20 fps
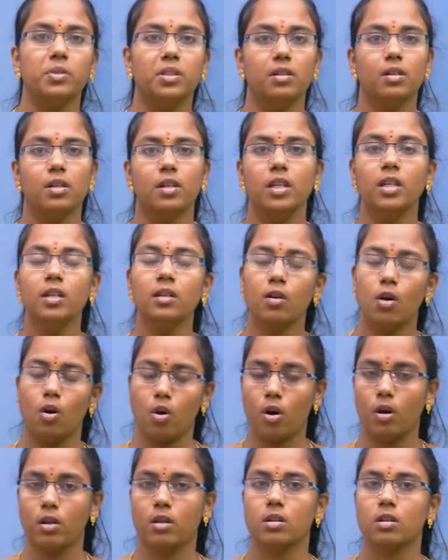theory
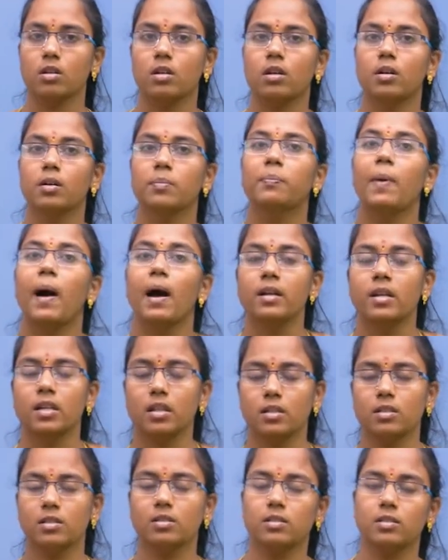or
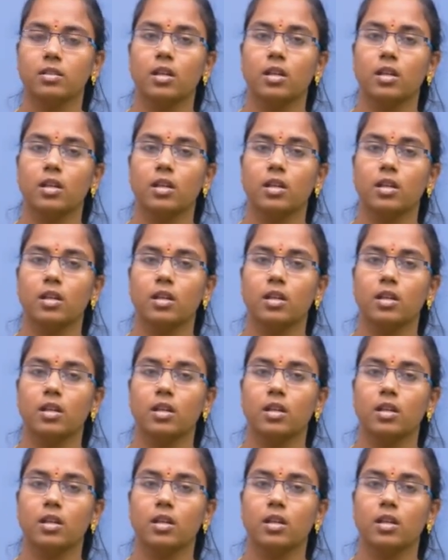particle